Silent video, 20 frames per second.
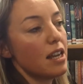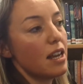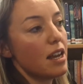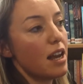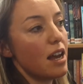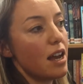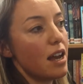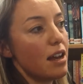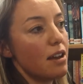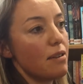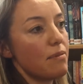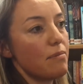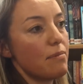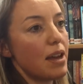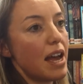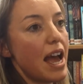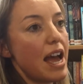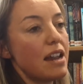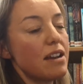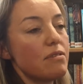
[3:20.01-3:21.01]

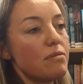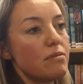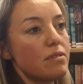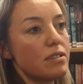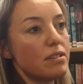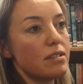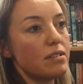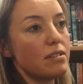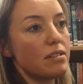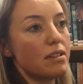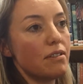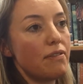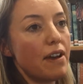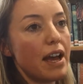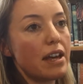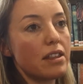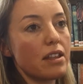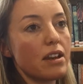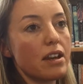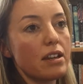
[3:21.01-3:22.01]
And the
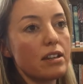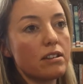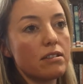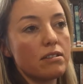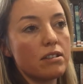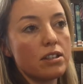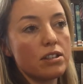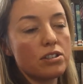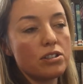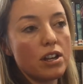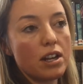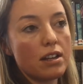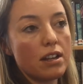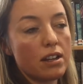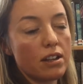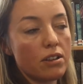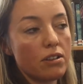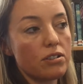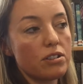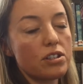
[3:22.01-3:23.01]
fact that
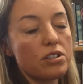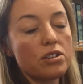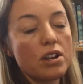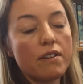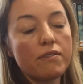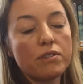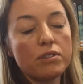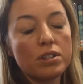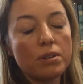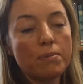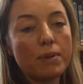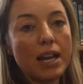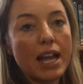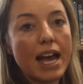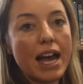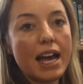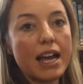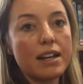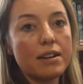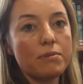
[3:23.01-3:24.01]
I got to travel to
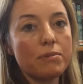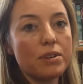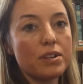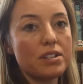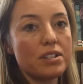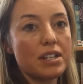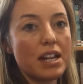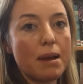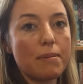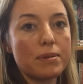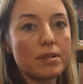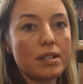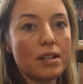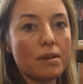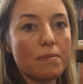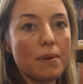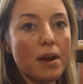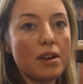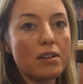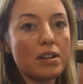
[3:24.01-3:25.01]
Milan was an
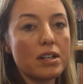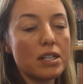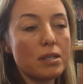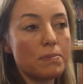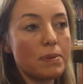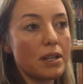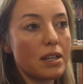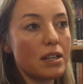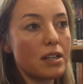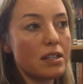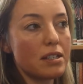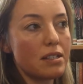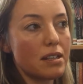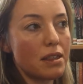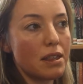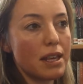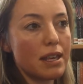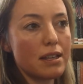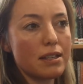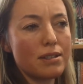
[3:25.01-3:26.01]
absolute bonus, because I
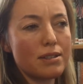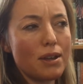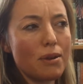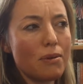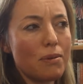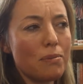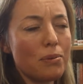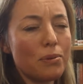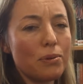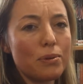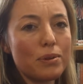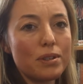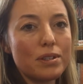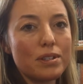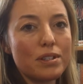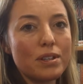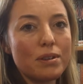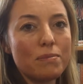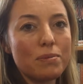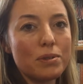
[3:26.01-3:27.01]
think it's so
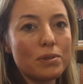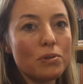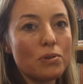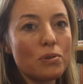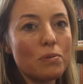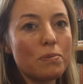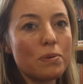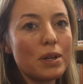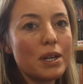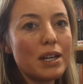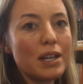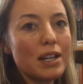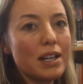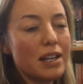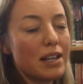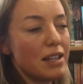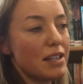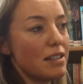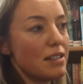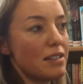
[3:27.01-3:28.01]
important to absorb
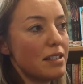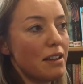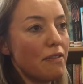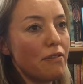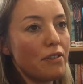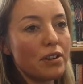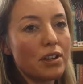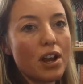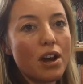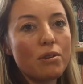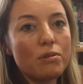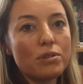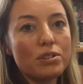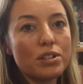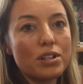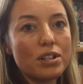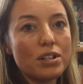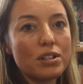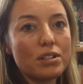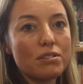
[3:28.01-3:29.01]
different
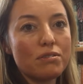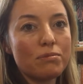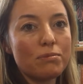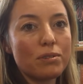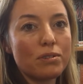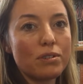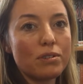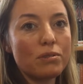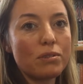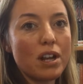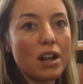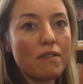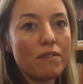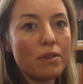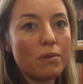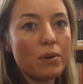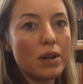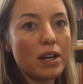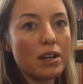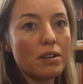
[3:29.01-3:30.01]
cultures from all over
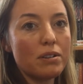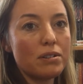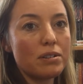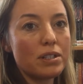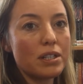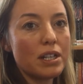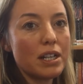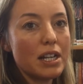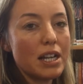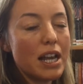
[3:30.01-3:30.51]
the world.